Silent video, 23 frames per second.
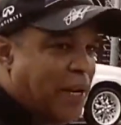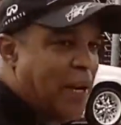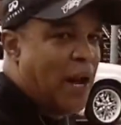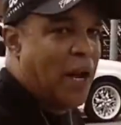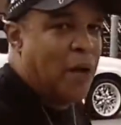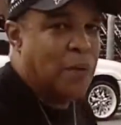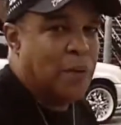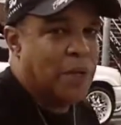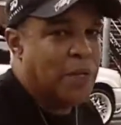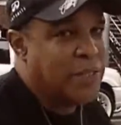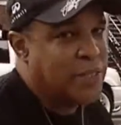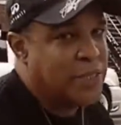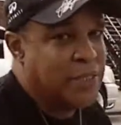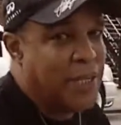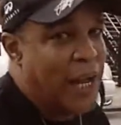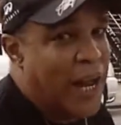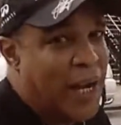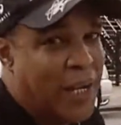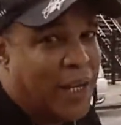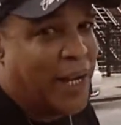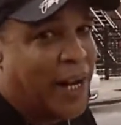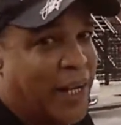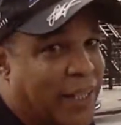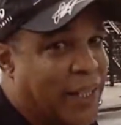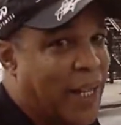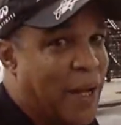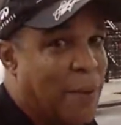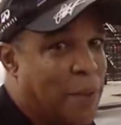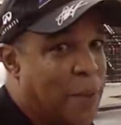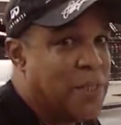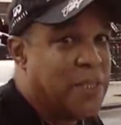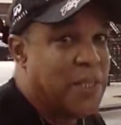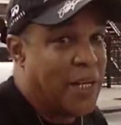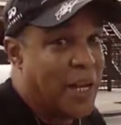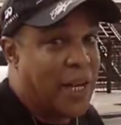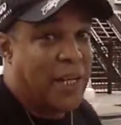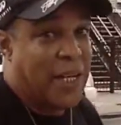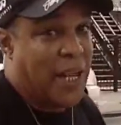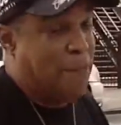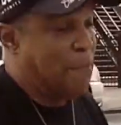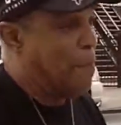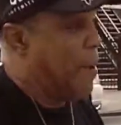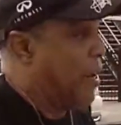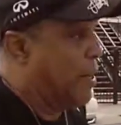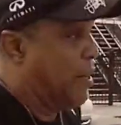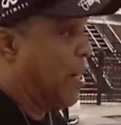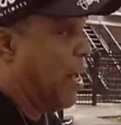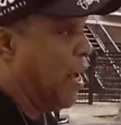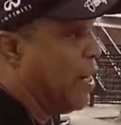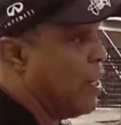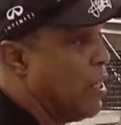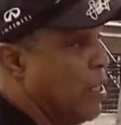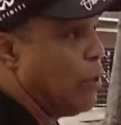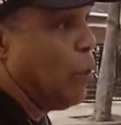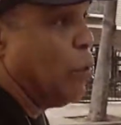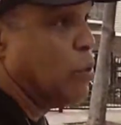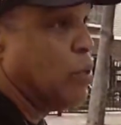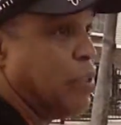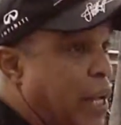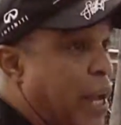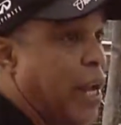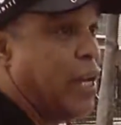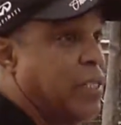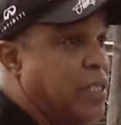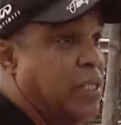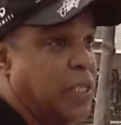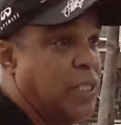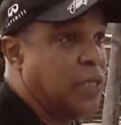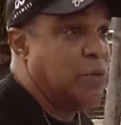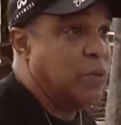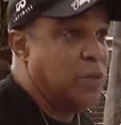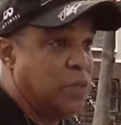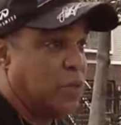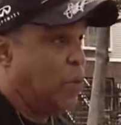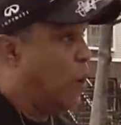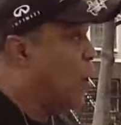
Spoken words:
now. It's not like that, it wasn't like that back then. In those days, this was